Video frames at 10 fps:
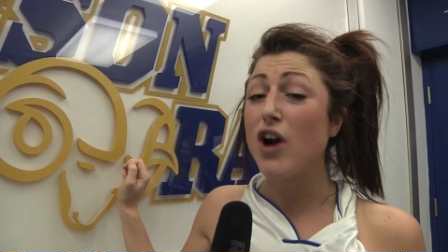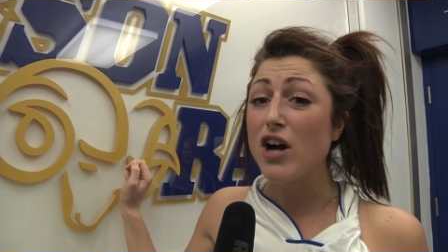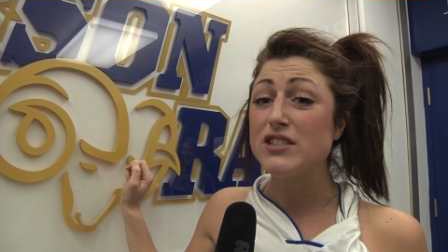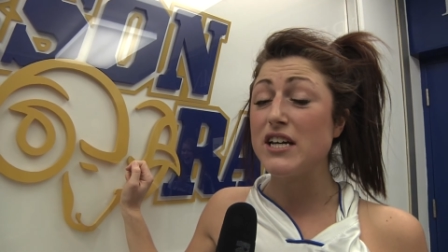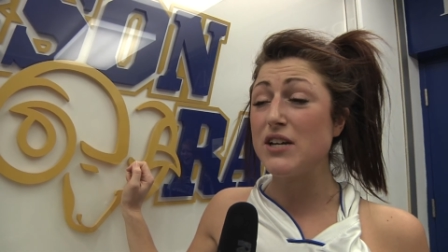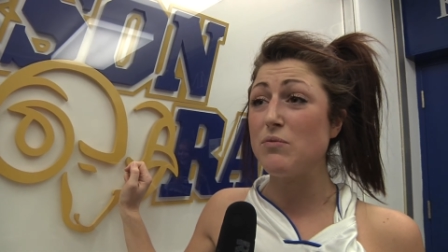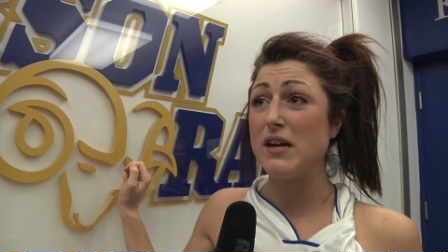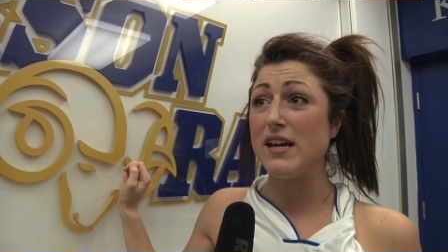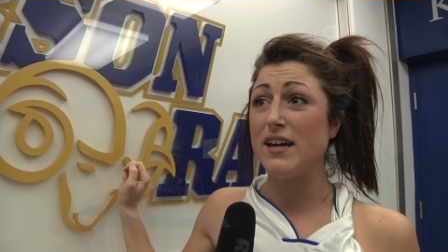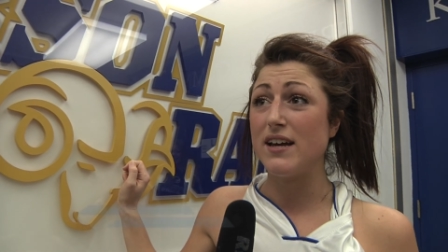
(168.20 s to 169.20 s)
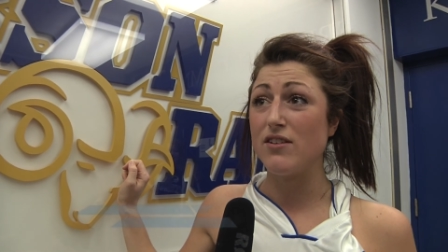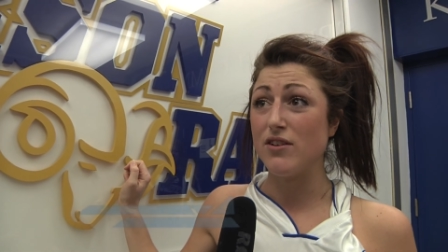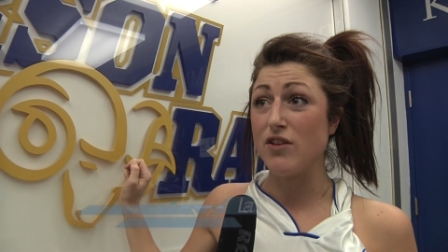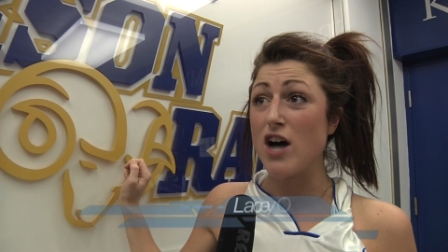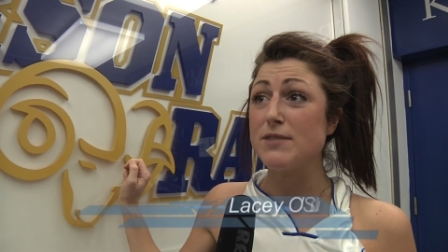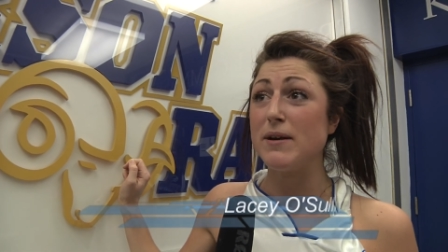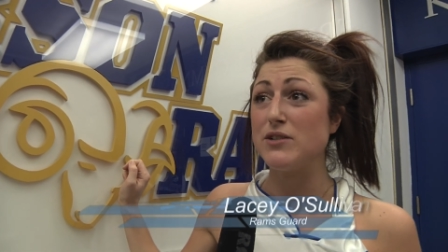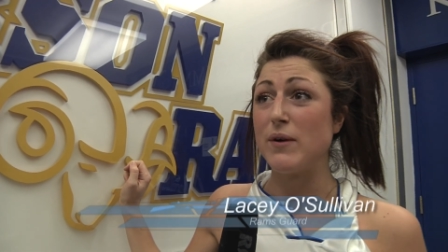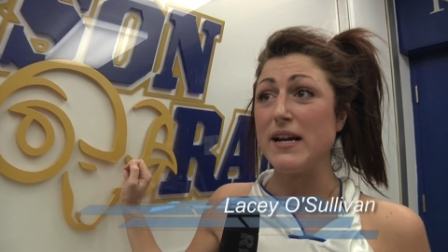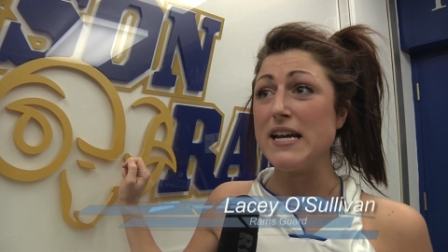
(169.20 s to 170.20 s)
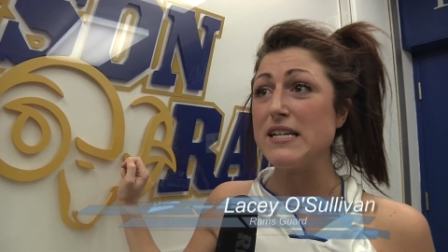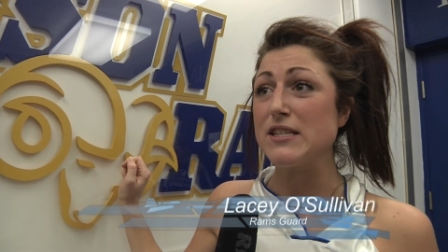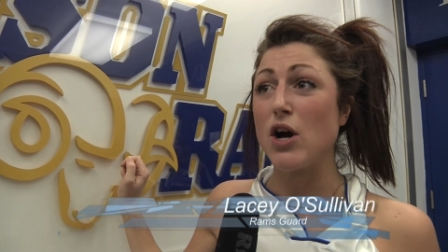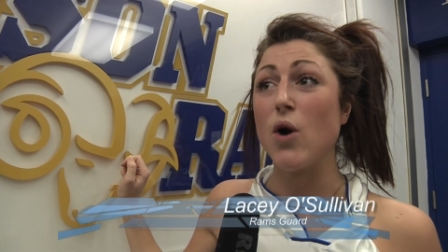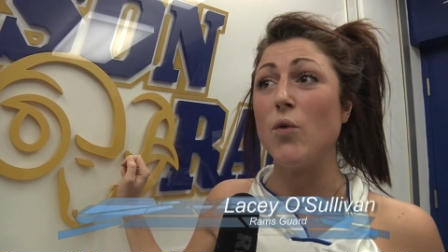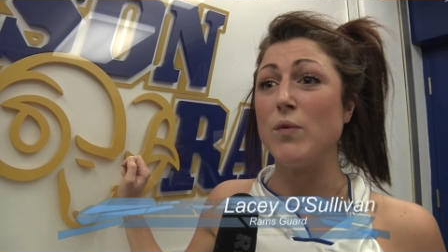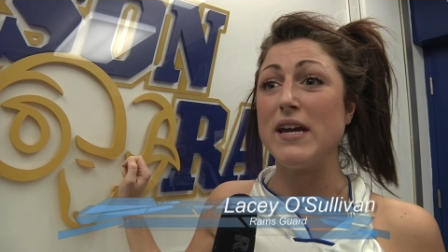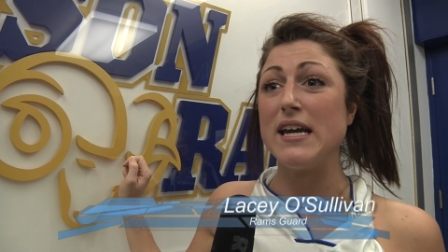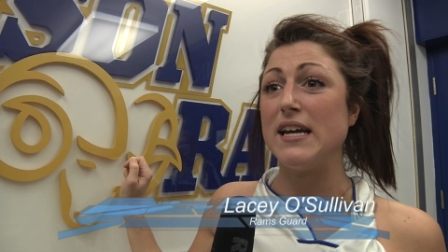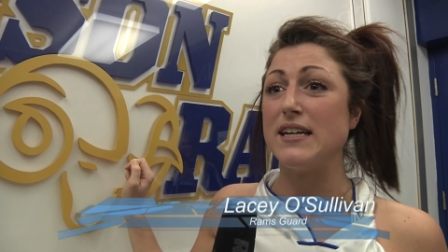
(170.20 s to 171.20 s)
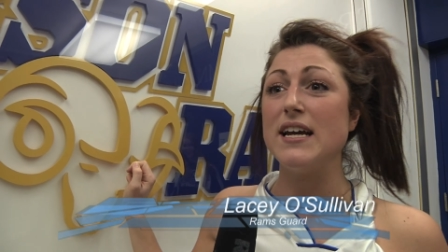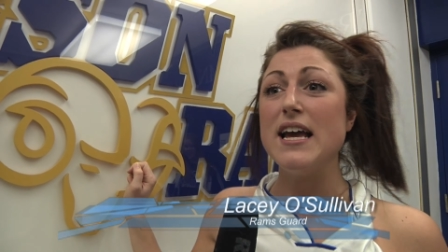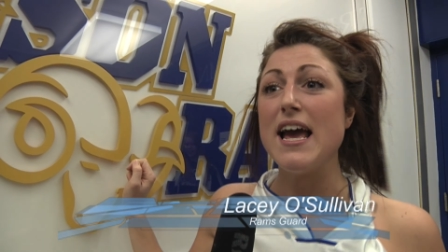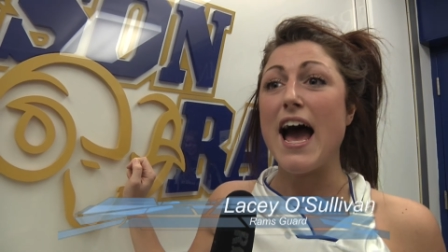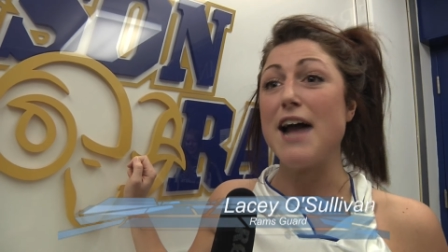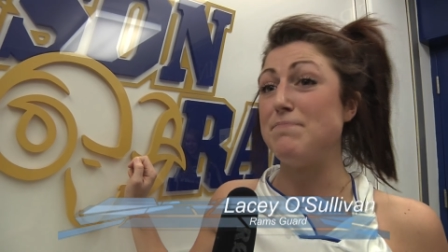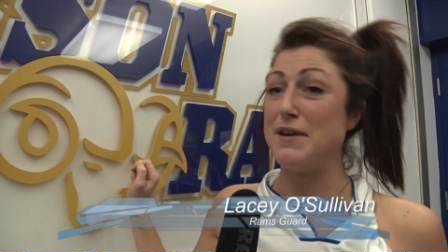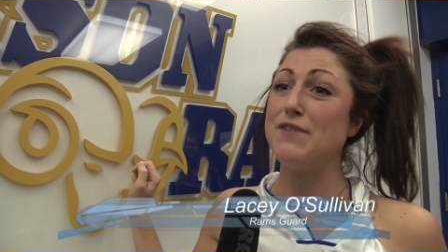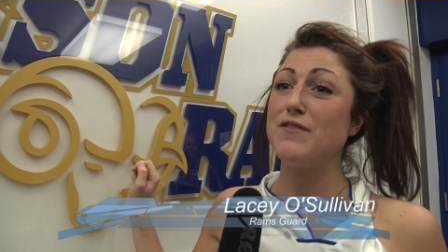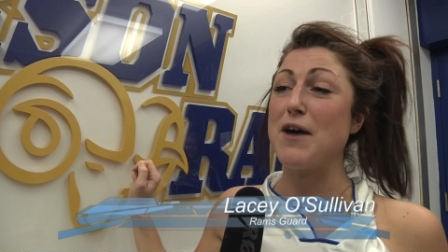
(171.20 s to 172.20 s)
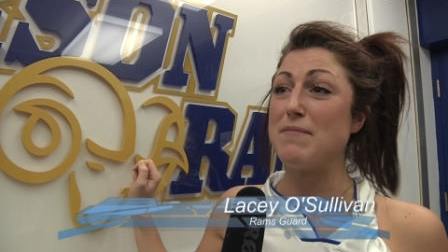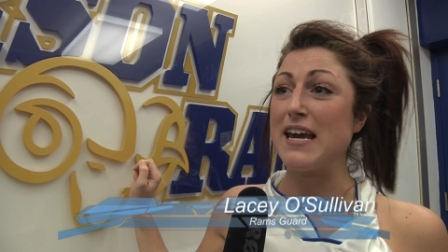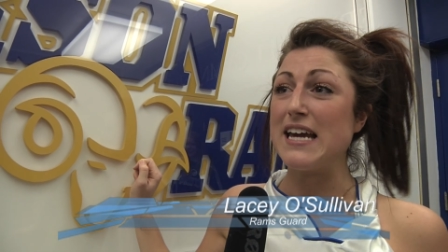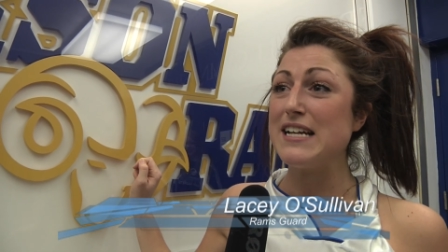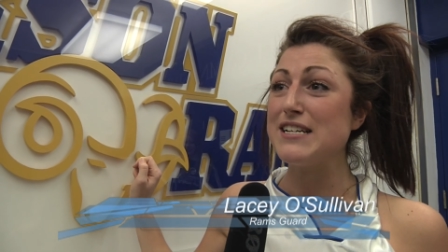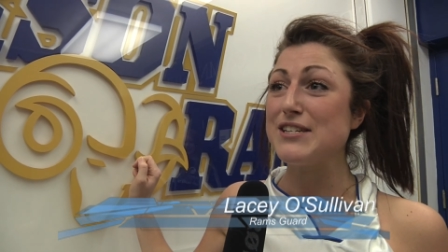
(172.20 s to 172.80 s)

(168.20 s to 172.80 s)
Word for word: Carleton, we lost by 20, so we had beef coming in.